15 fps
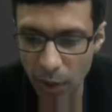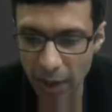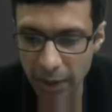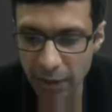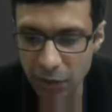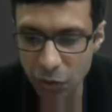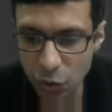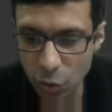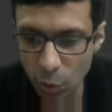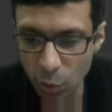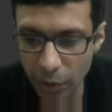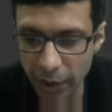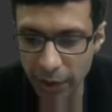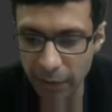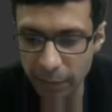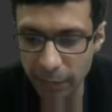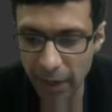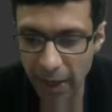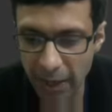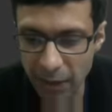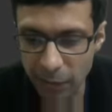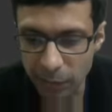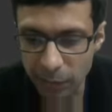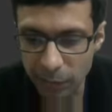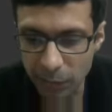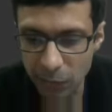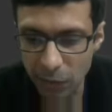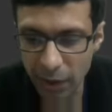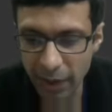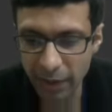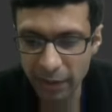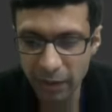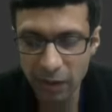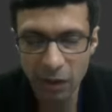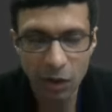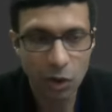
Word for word: one sodium atom, right?